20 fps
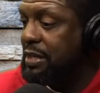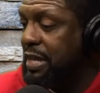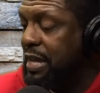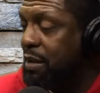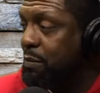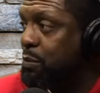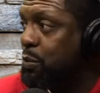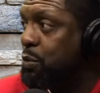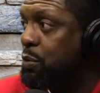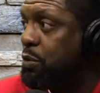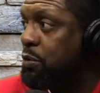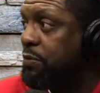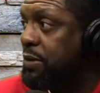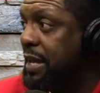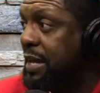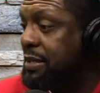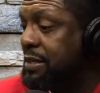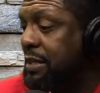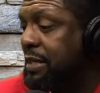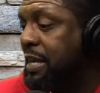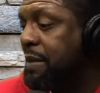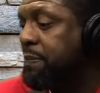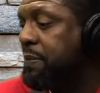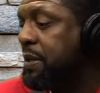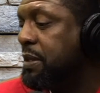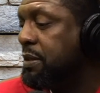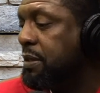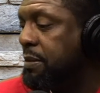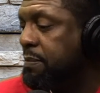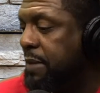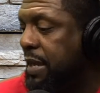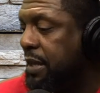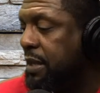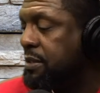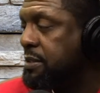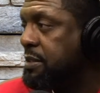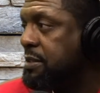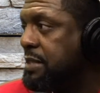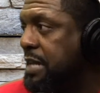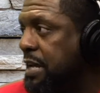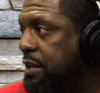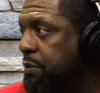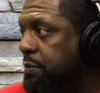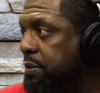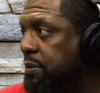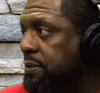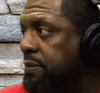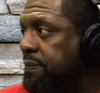that move and to keep it and make it sustainable.